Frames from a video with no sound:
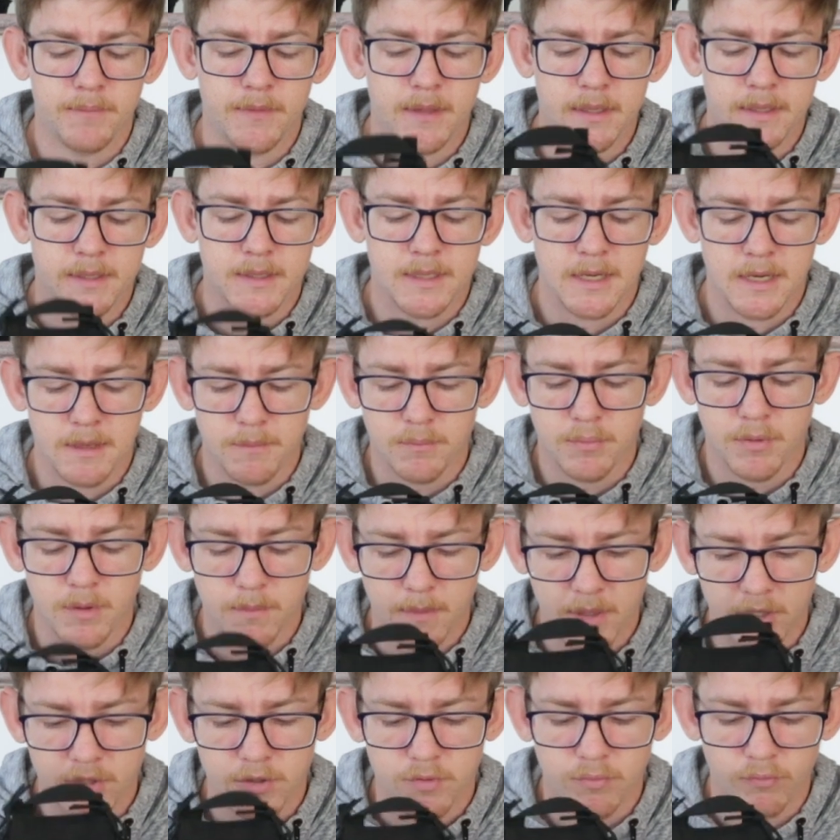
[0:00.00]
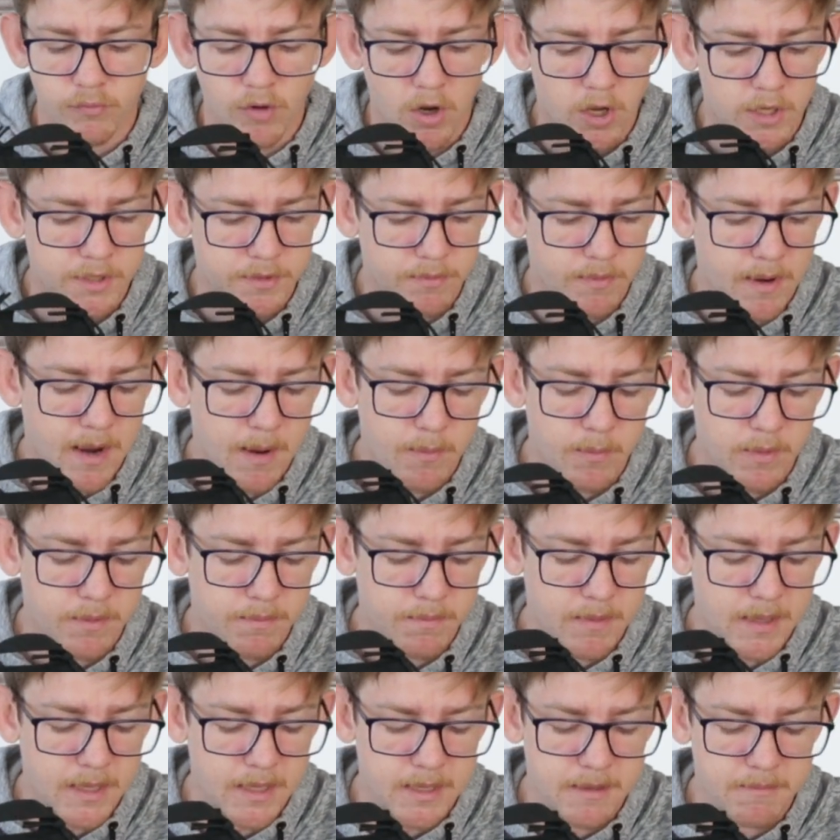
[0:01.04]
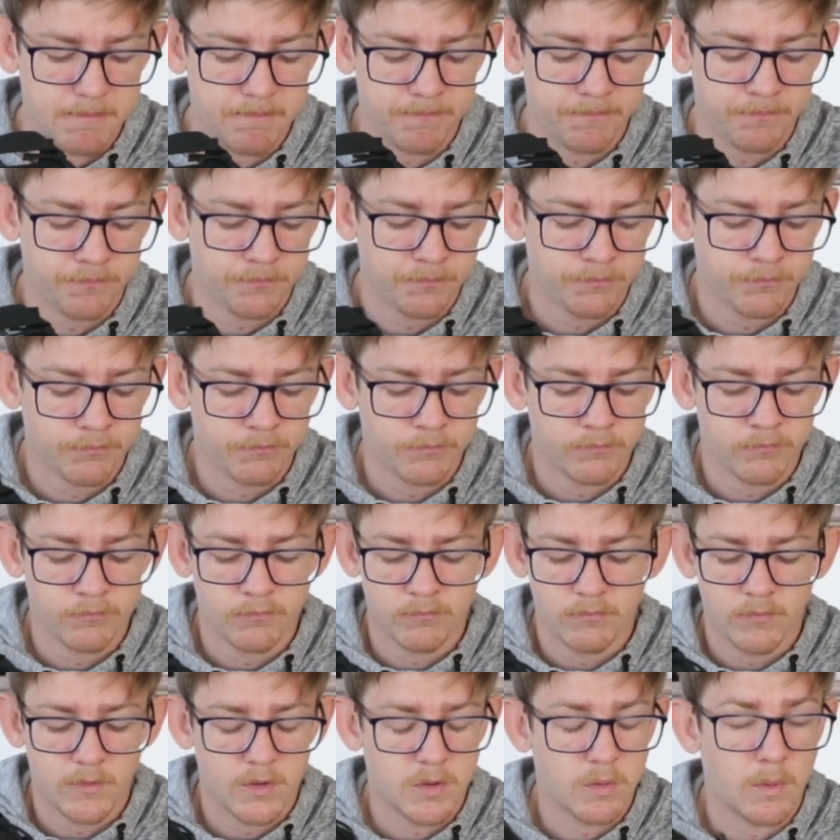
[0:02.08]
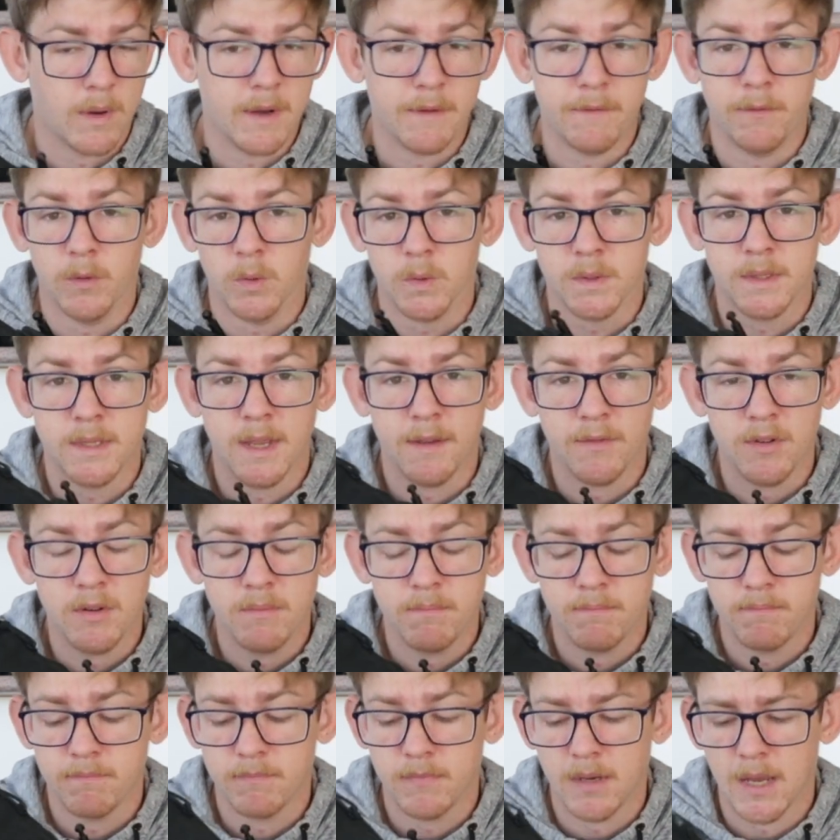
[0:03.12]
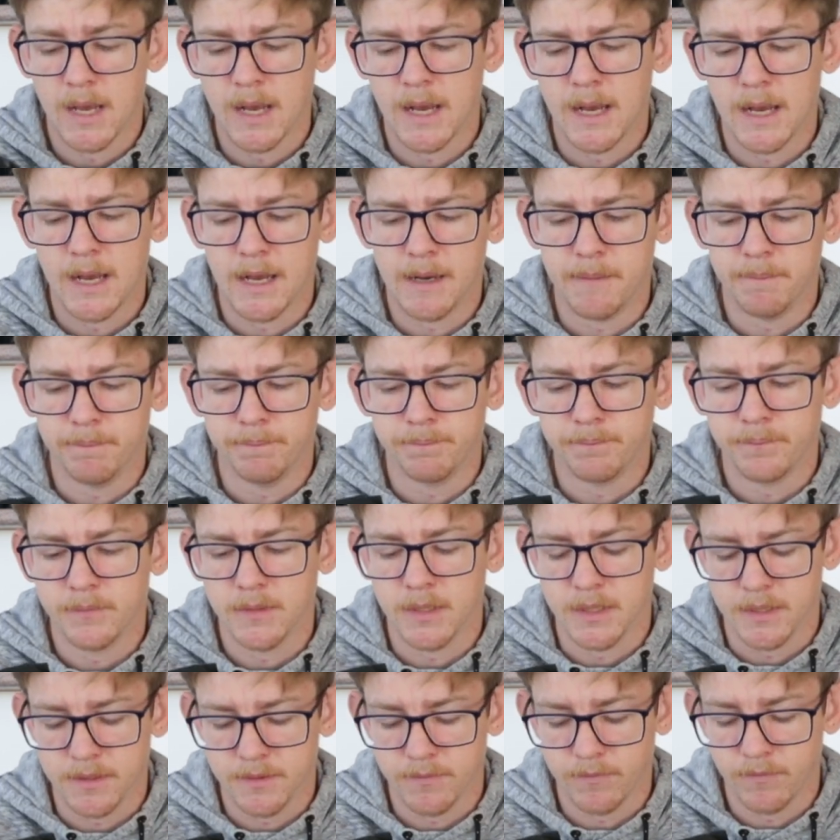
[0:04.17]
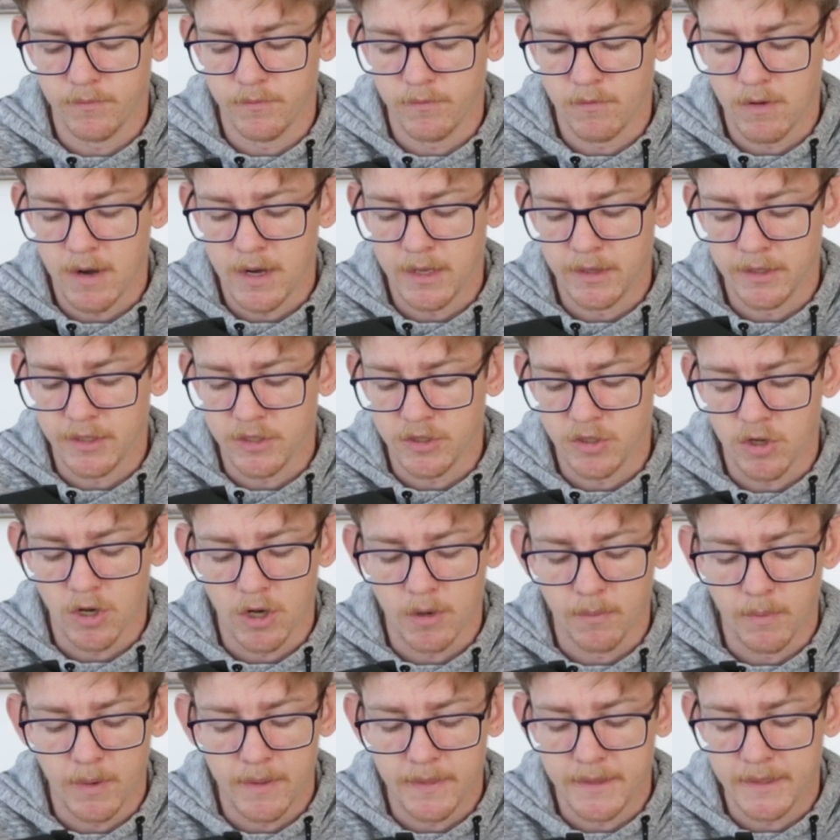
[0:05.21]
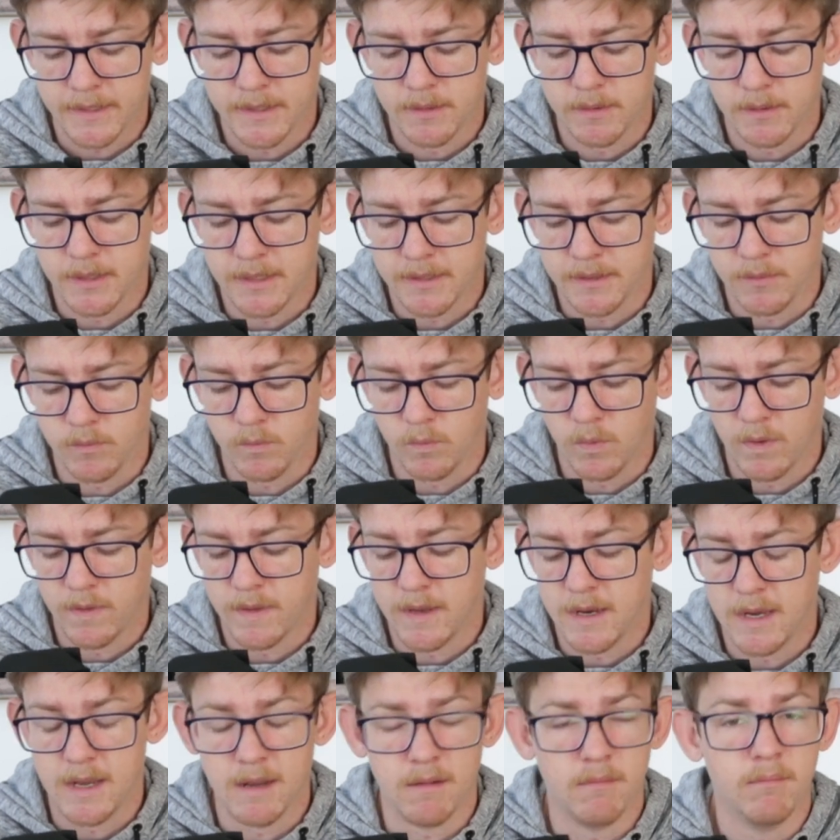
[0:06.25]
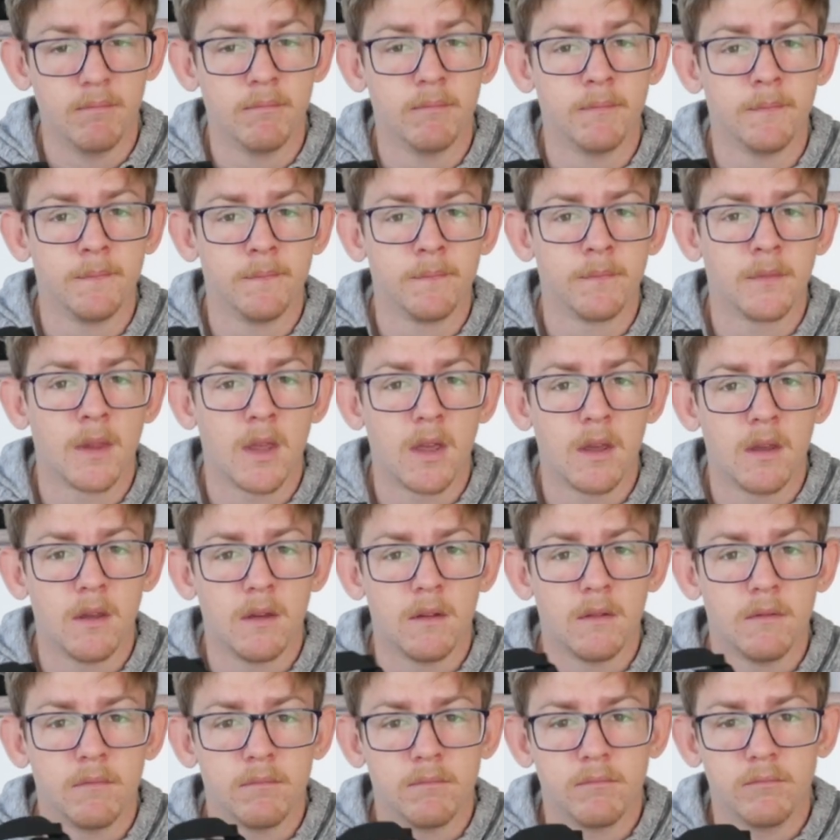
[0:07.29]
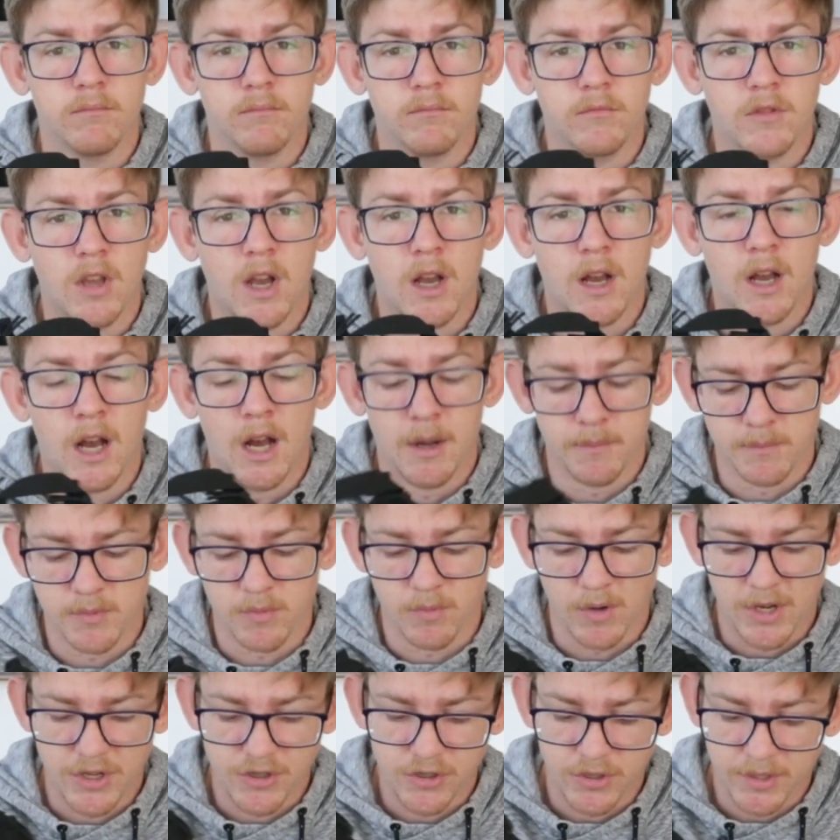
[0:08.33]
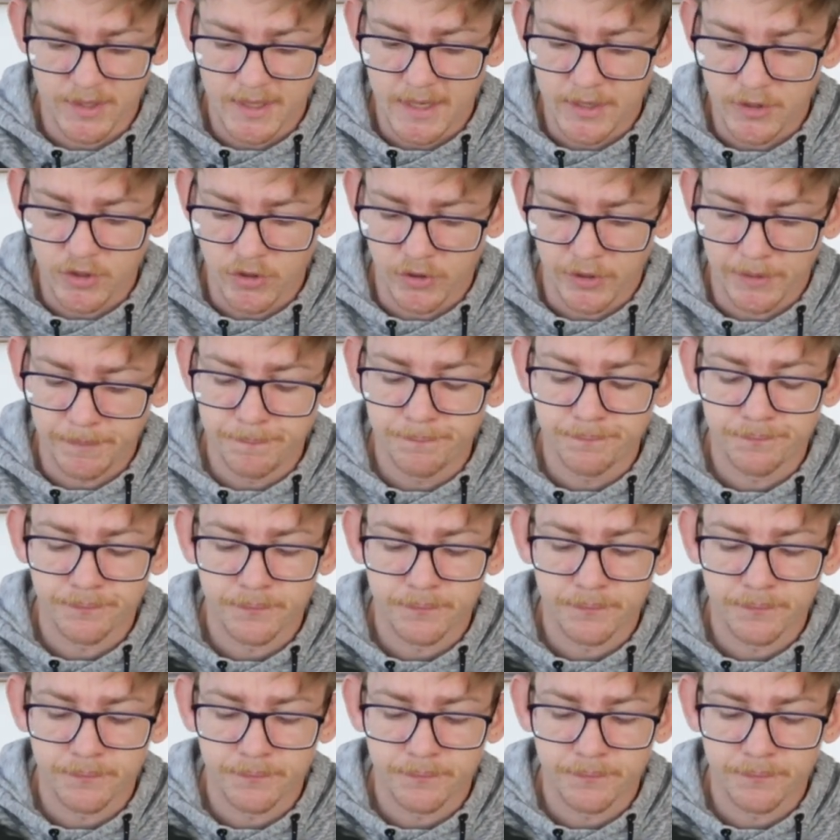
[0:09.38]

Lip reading: This thing pretty much rides around with me 24/7. There's rarely a time where this isn't within arm's reach, essentially.